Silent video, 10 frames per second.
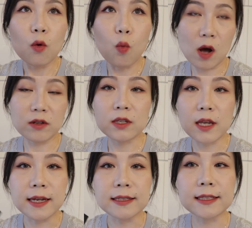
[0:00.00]
once
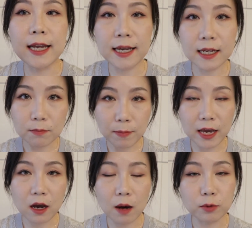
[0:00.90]
a day
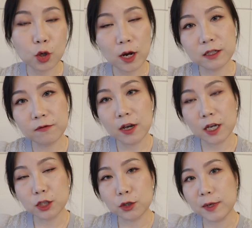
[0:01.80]
makeup transfer
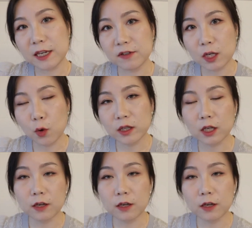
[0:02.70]
into evening one.